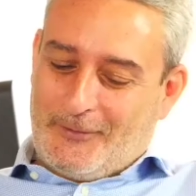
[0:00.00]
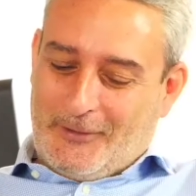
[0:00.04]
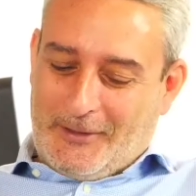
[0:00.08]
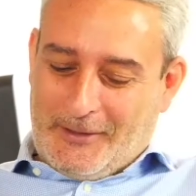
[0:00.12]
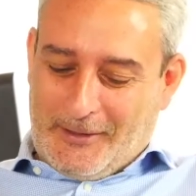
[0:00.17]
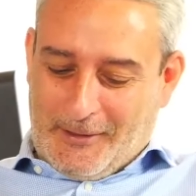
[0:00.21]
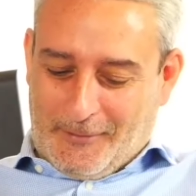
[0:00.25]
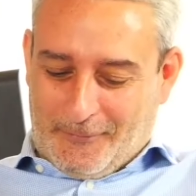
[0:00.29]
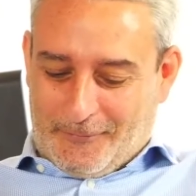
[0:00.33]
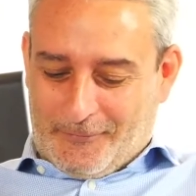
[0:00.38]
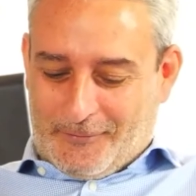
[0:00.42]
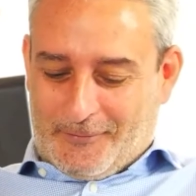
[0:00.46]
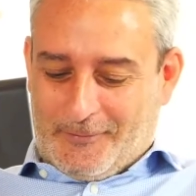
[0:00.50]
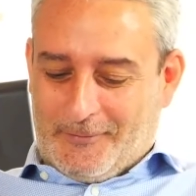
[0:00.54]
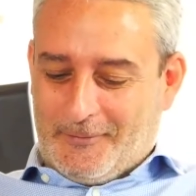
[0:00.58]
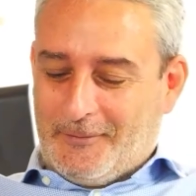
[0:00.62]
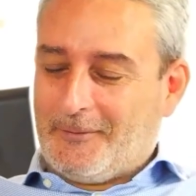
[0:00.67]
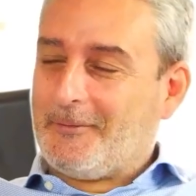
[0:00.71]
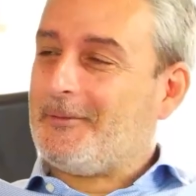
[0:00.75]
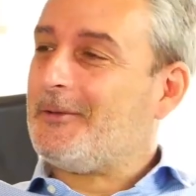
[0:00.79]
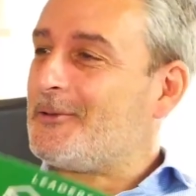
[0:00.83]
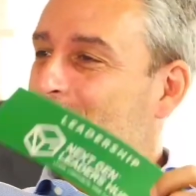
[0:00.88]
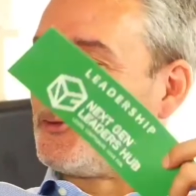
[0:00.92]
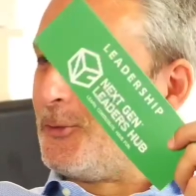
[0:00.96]
enough
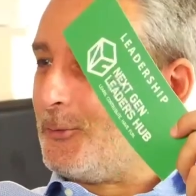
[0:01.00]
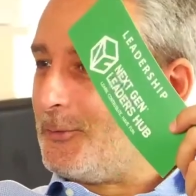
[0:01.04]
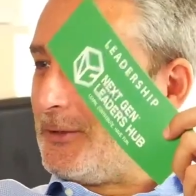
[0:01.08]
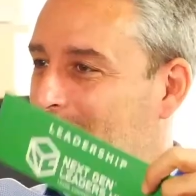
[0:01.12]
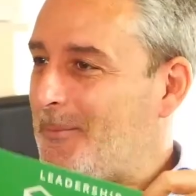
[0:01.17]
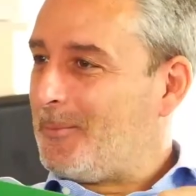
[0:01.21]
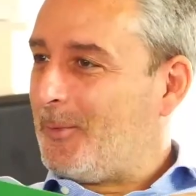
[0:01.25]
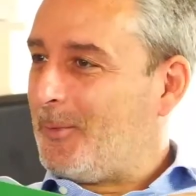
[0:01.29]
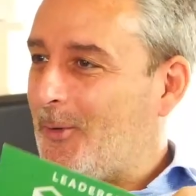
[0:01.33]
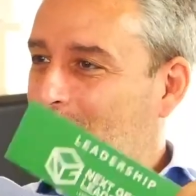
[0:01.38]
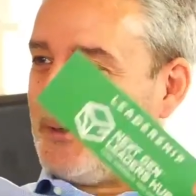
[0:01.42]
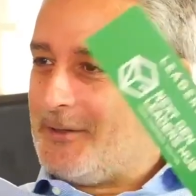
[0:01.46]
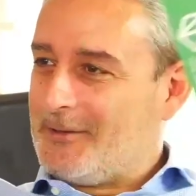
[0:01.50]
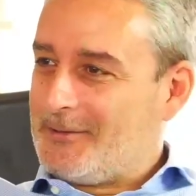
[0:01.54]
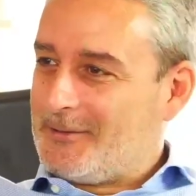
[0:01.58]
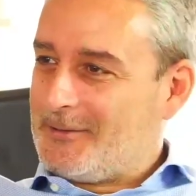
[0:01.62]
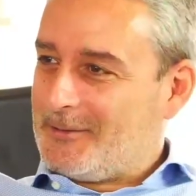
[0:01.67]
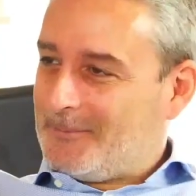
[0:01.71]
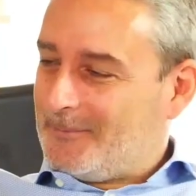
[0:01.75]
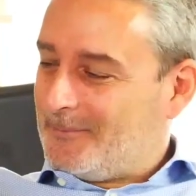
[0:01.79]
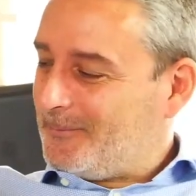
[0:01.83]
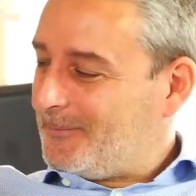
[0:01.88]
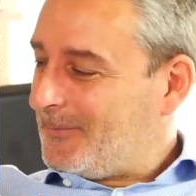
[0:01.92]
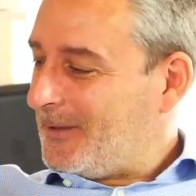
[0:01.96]
so 10 points
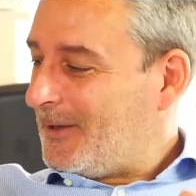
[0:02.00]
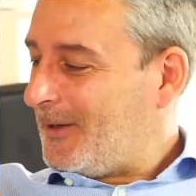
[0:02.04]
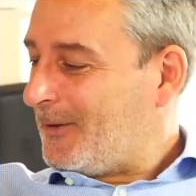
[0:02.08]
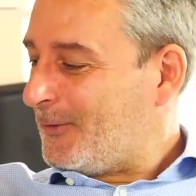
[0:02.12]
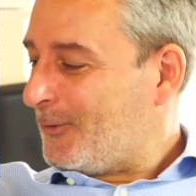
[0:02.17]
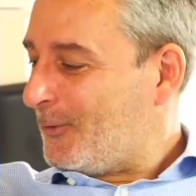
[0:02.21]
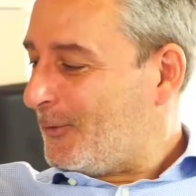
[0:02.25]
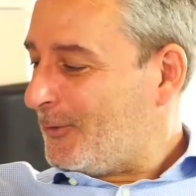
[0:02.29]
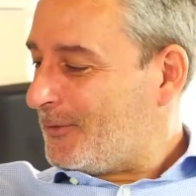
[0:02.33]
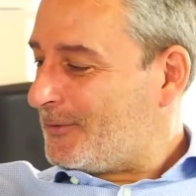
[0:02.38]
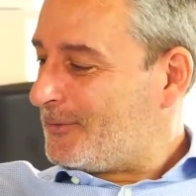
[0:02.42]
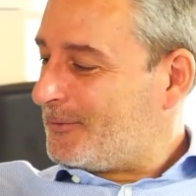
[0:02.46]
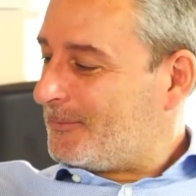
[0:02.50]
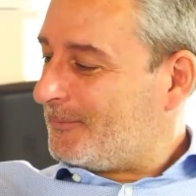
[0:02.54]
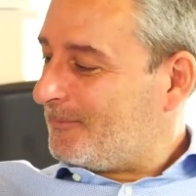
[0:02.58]
mm. are yours